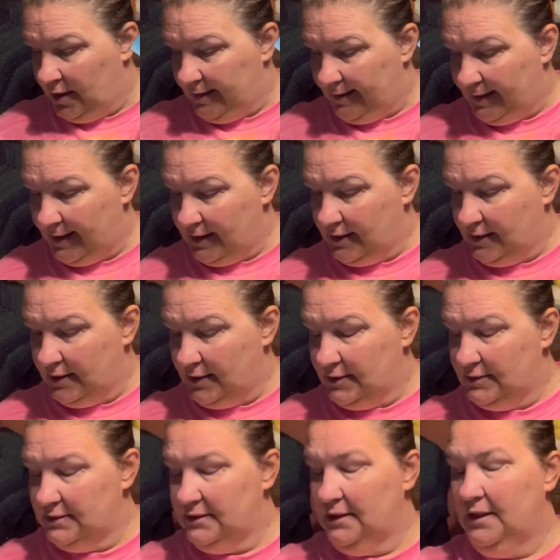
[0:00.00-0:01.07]

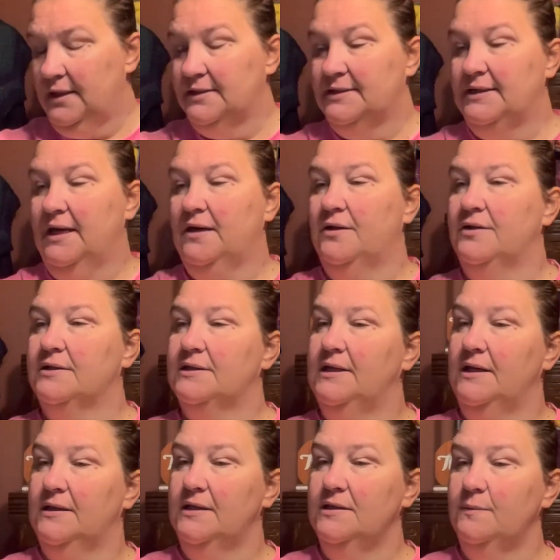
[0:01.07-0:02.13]
And let's take a look, see at
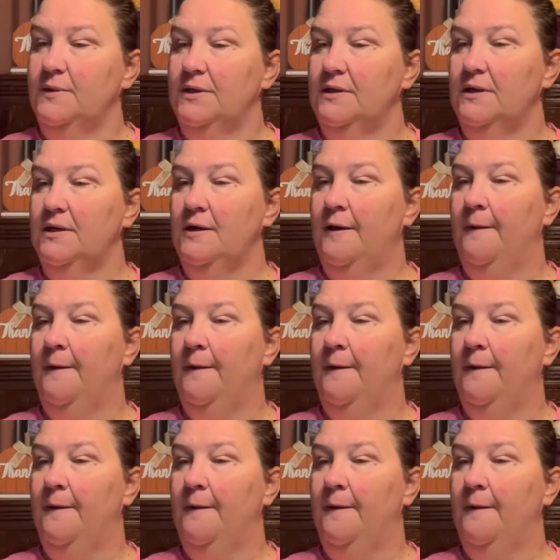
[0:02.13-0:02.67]
this one.